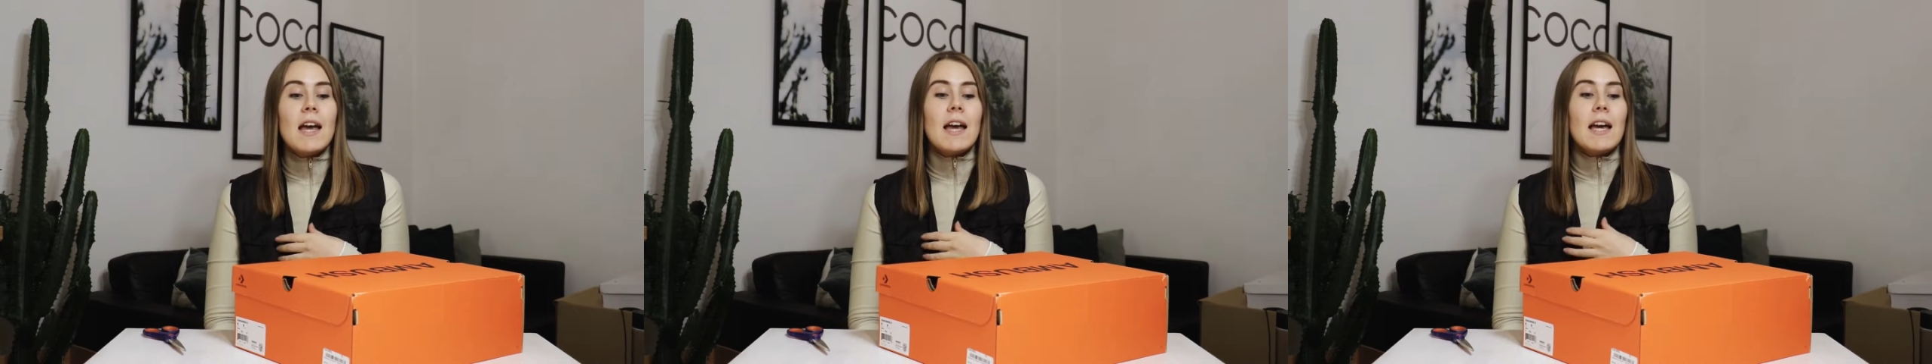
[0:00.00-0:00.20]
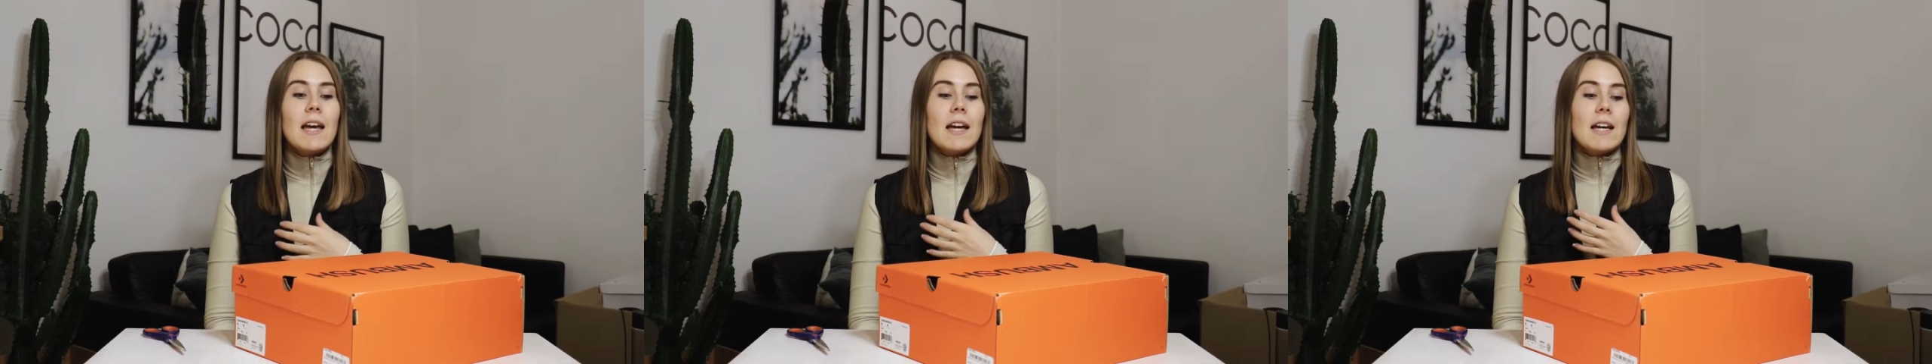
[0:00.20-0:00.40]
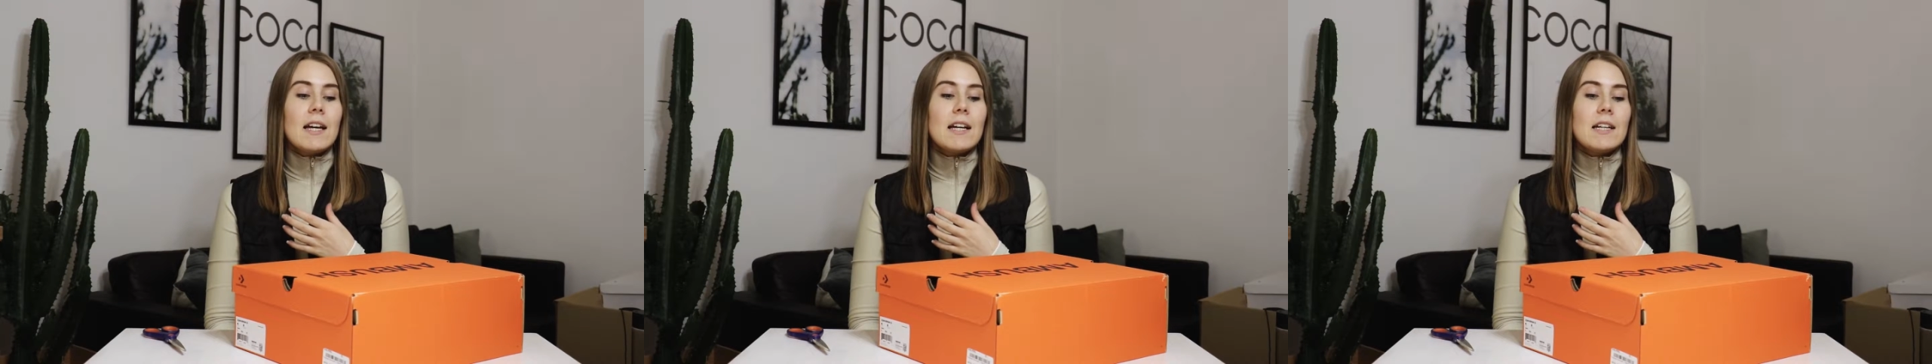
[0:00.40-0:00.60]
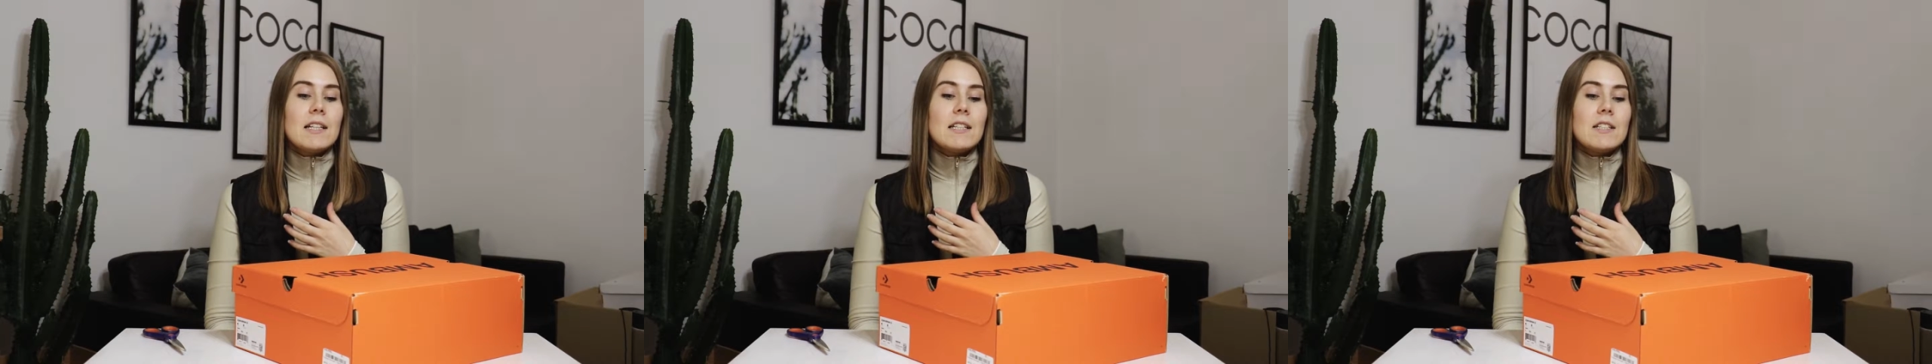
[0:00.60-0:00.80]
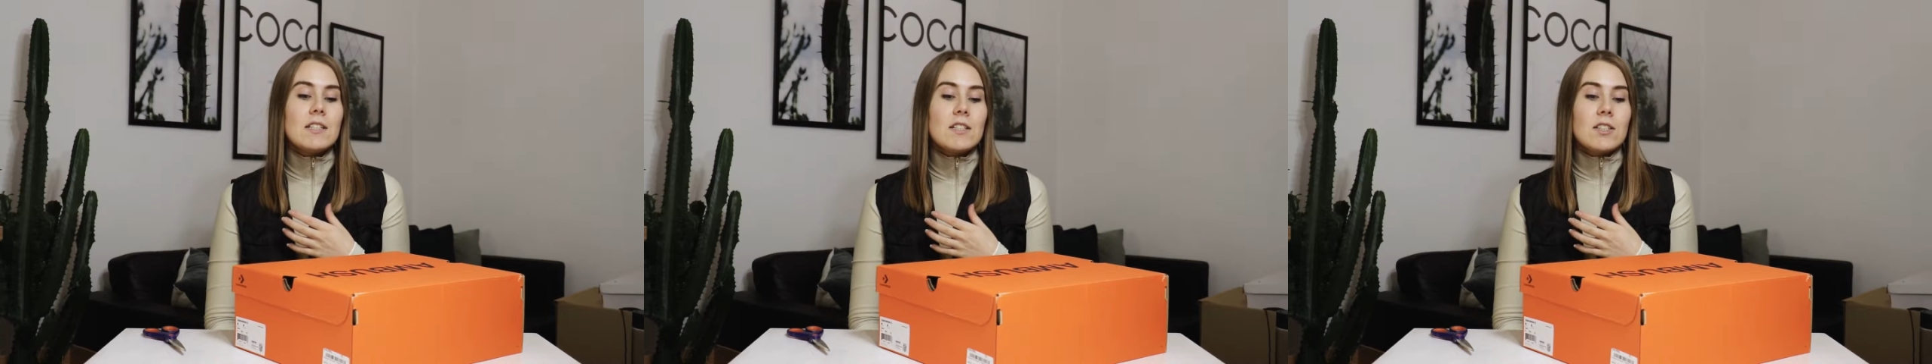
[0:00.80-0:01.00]

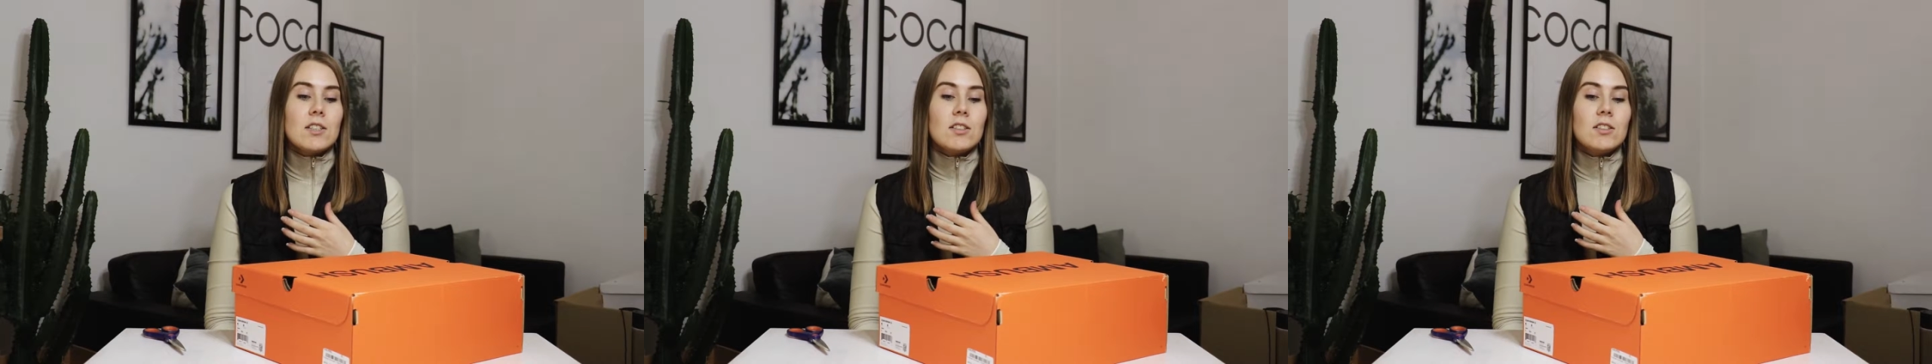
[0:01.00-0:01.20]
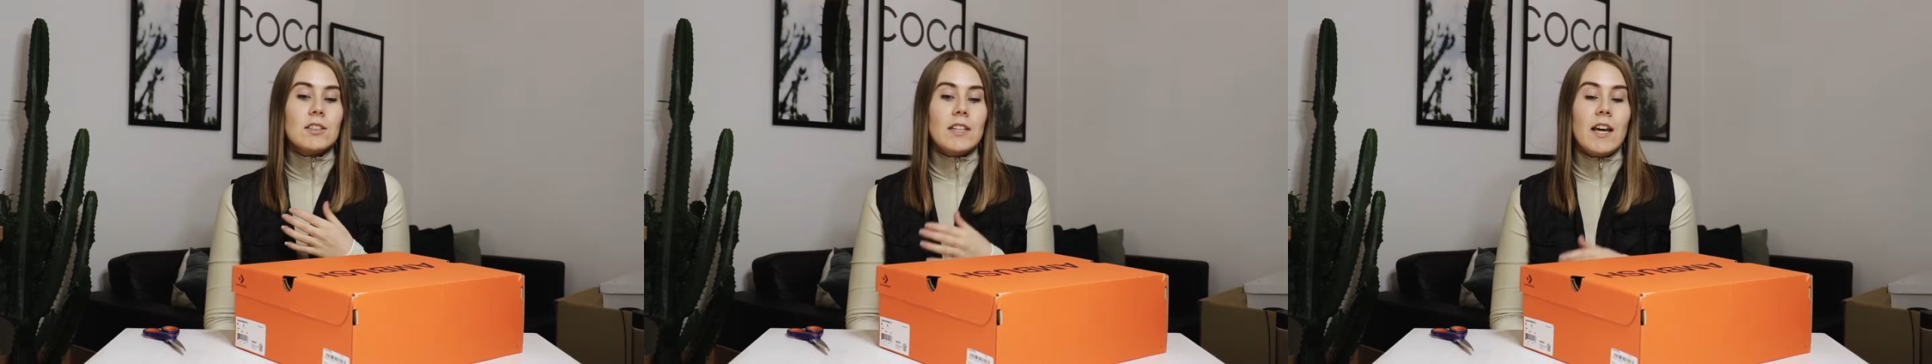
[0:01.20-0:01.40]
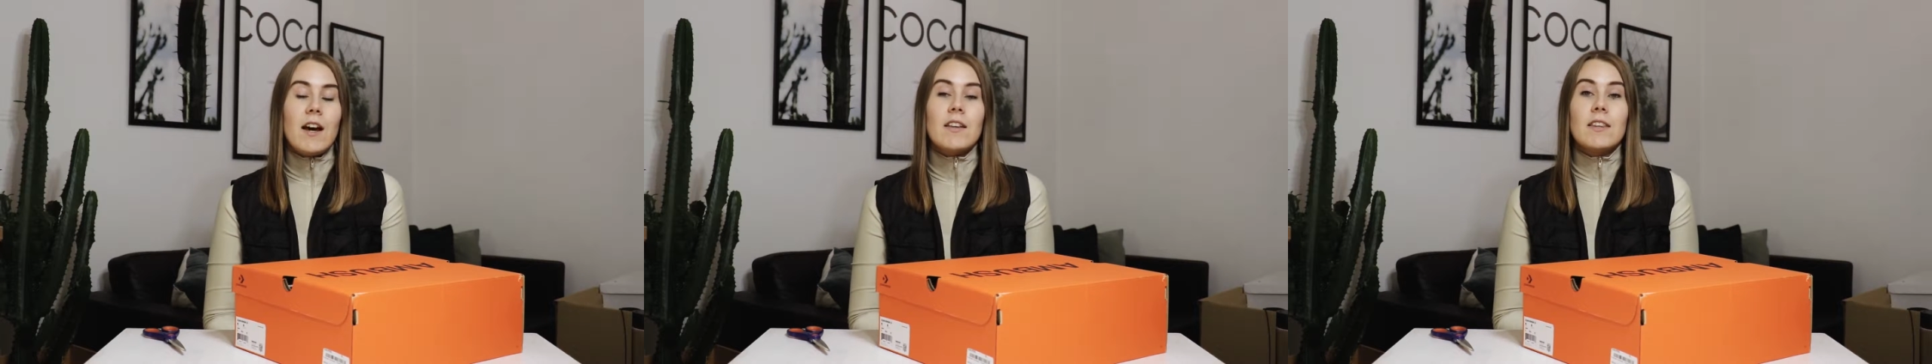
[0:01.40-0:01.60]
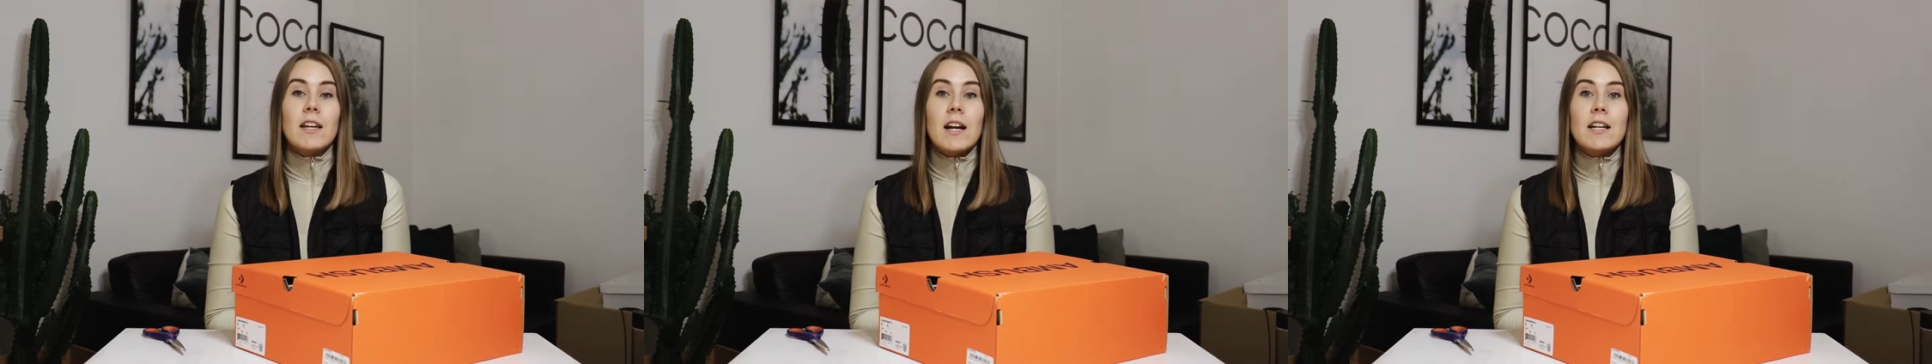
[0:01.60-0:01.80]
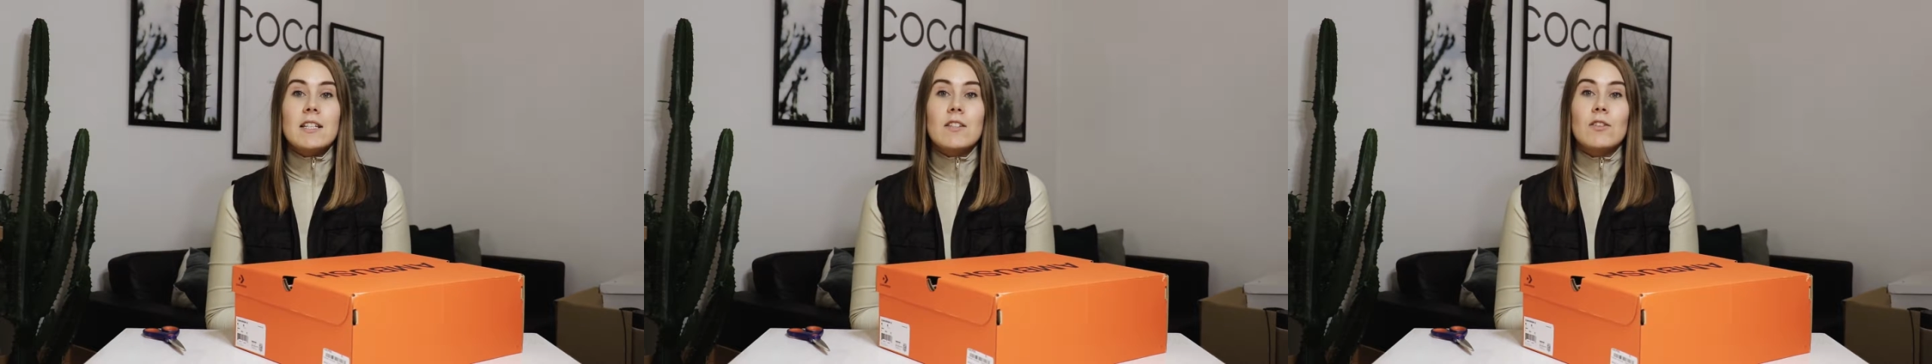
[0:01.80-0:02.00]
And yeah, then I